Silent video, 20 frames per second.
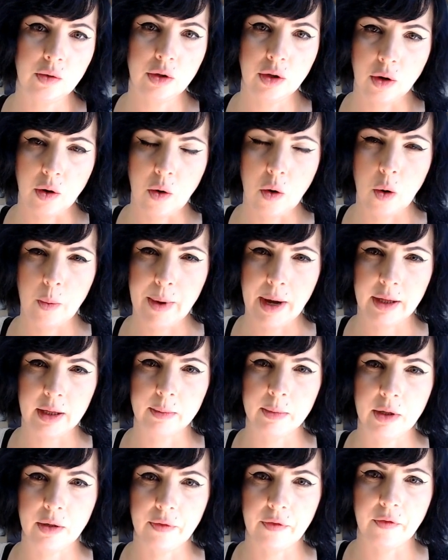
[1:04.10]
home
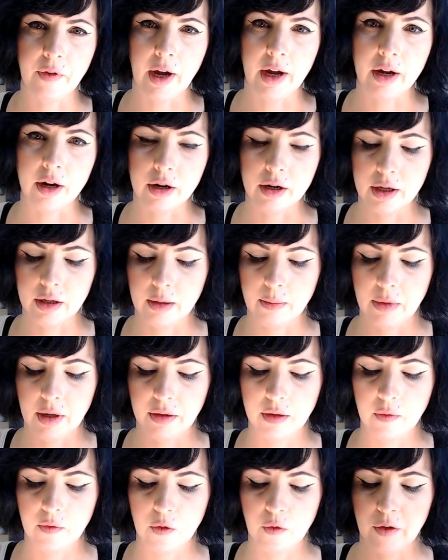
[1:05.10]
element of fire in the month
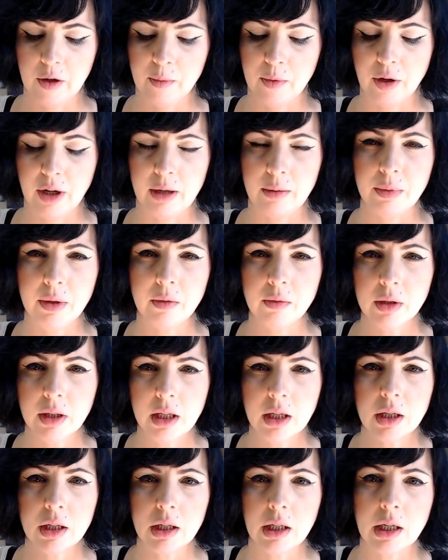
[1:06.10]
of November and be really
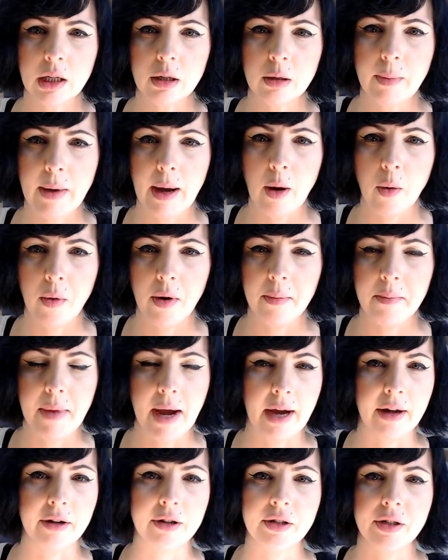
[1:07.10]
clear about what
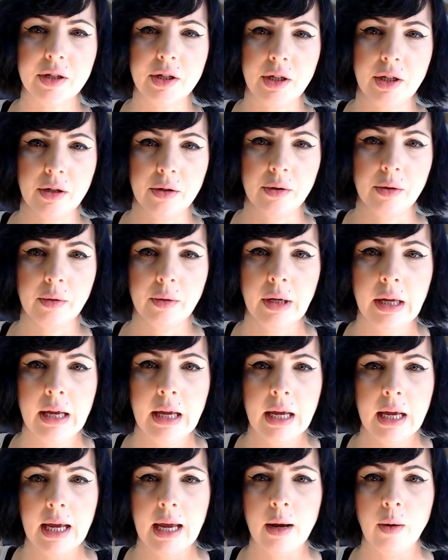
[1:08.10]
matters to you
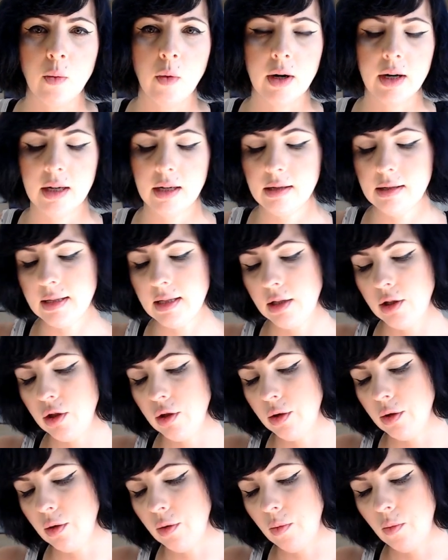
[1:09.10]
and what it is that
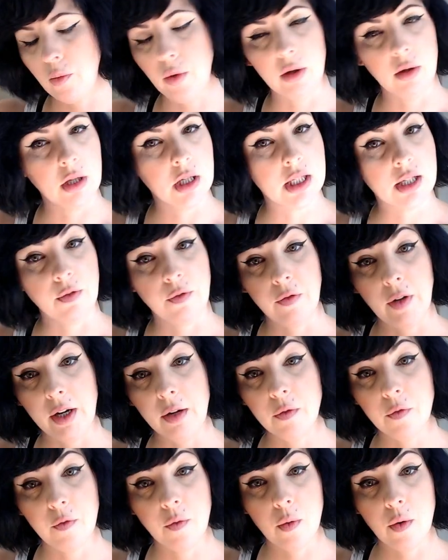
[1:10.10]
you're willing to fight
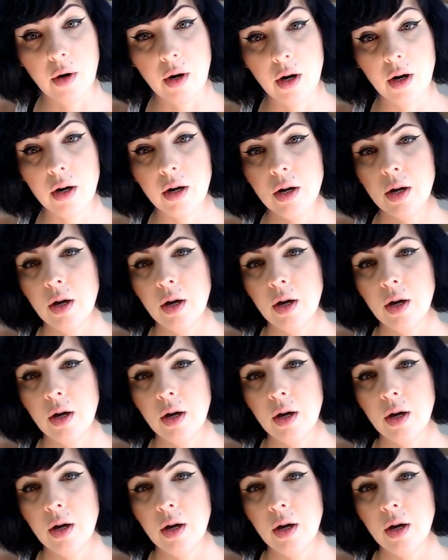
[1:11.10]
for,